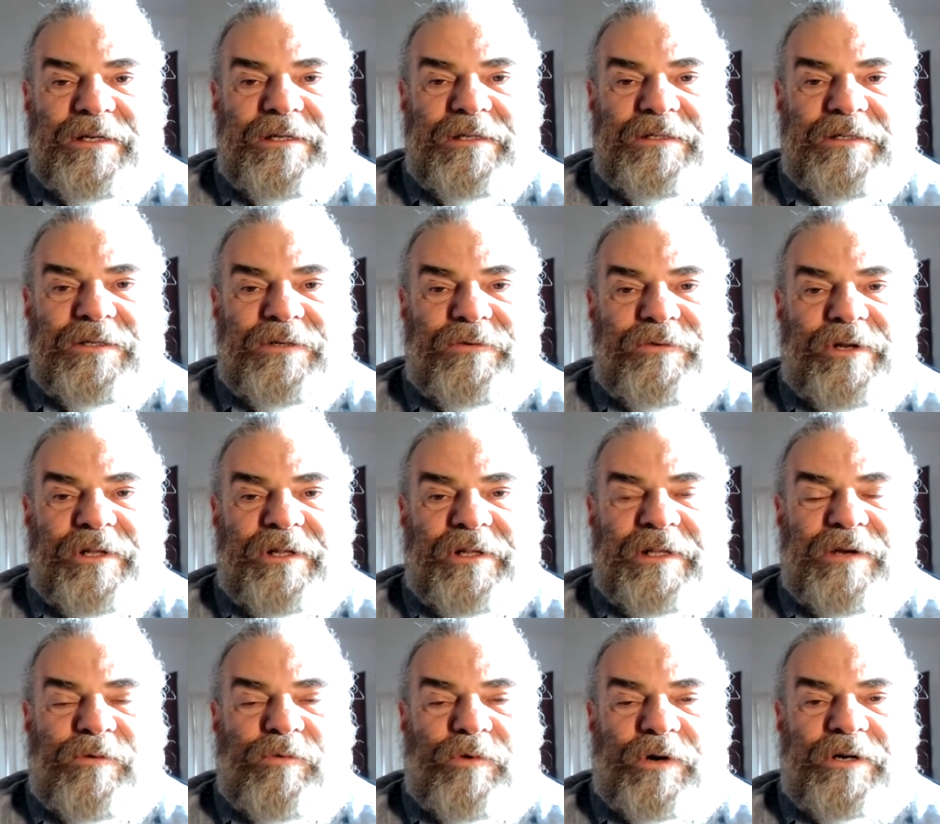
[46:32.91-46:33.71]
to
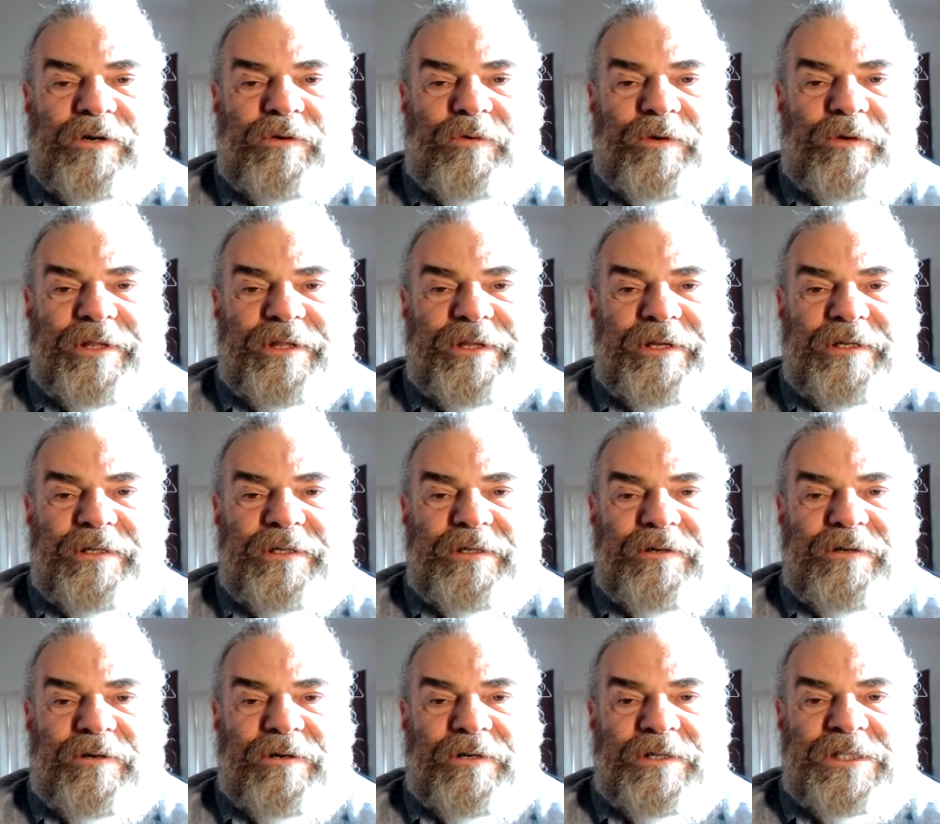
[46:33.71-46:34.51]
really work with it,
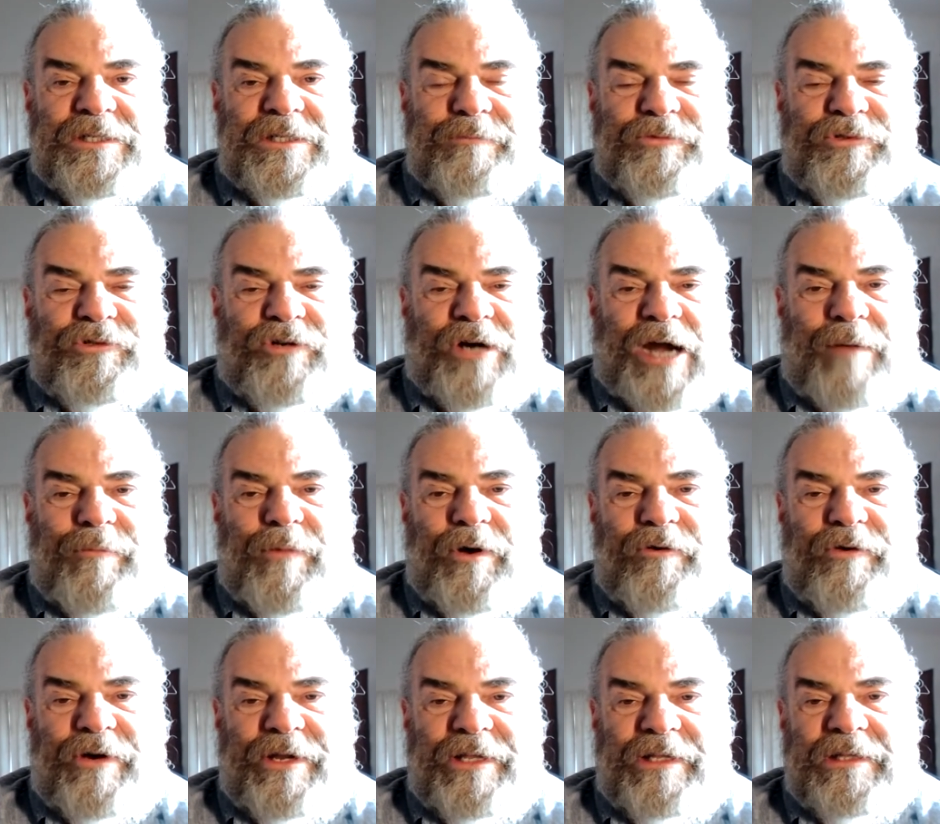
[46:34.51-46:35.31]
or some trauma
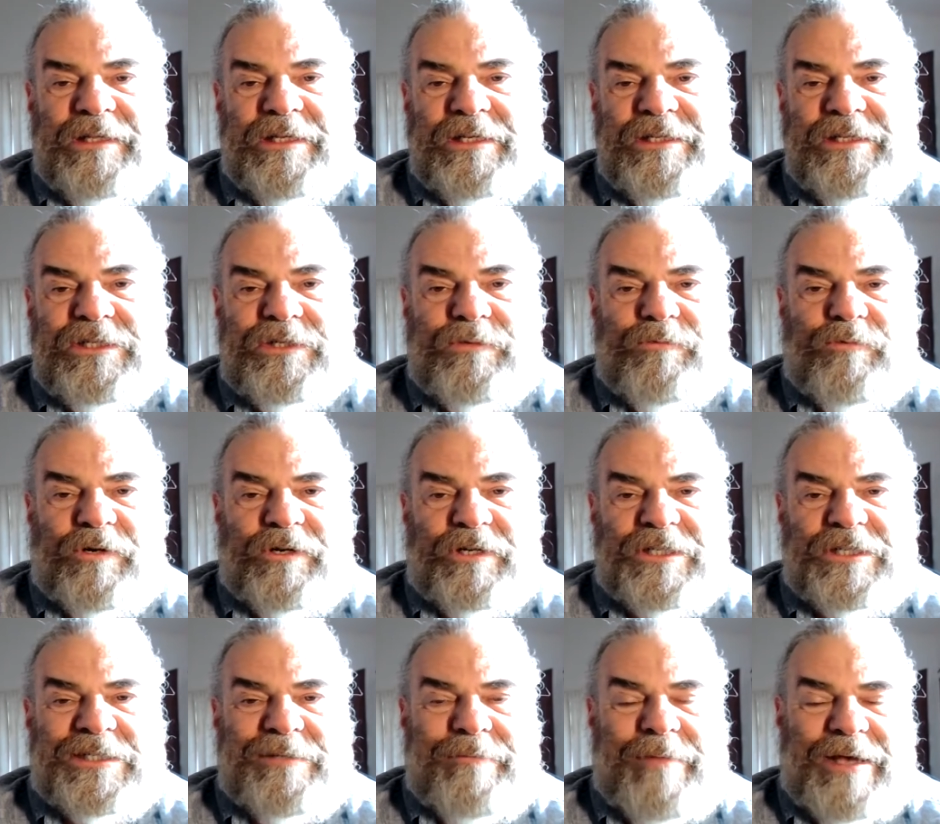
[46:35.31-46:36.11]
release work,
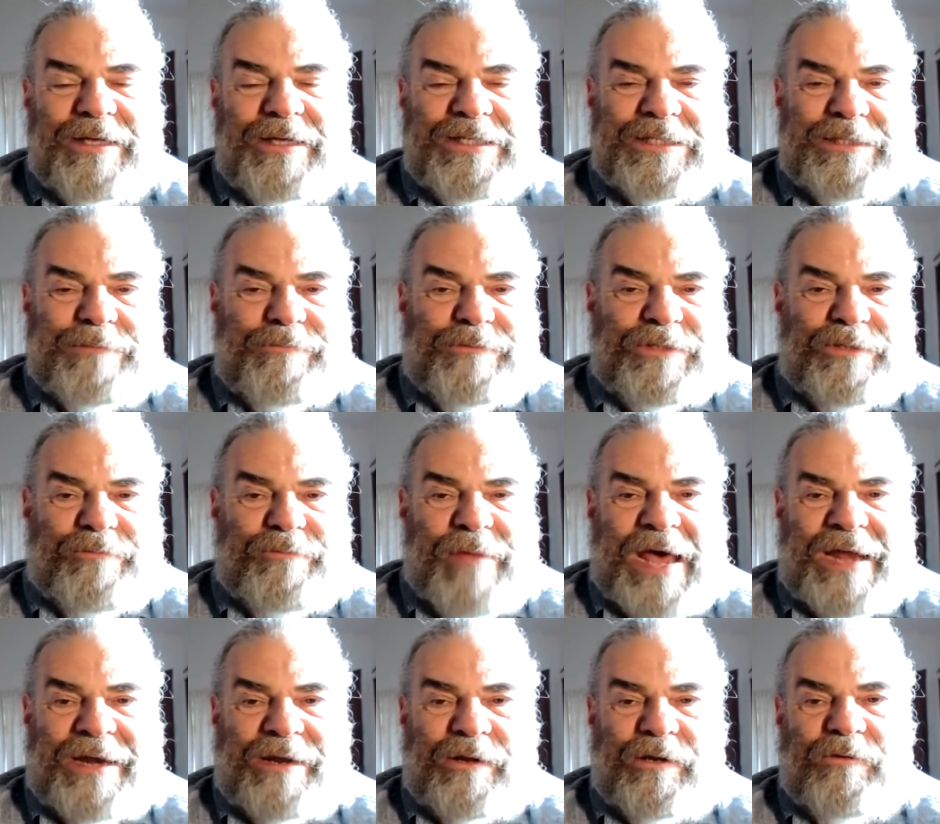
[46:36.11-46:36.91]
some
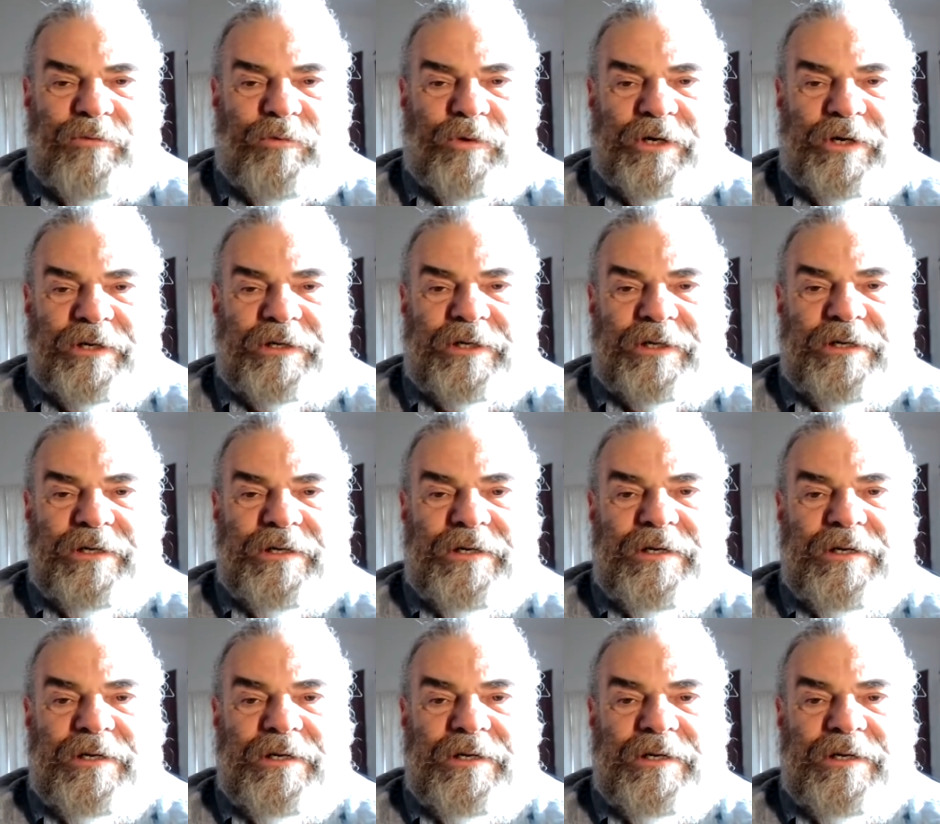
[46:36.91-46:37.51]
somatic work